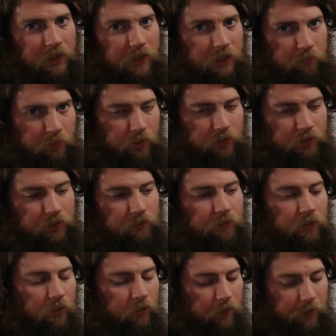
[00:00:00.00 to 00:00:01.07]
input,
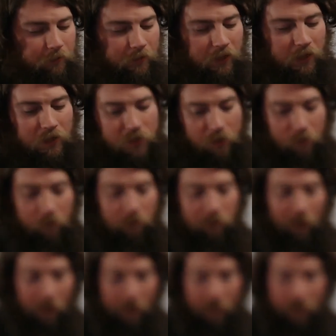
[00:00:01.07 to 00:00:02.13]
okay? So
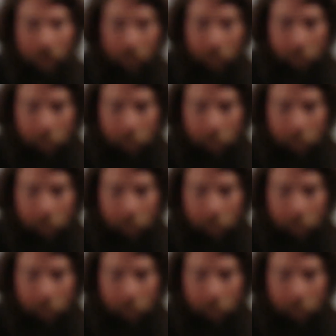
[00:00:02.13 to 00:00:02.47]
like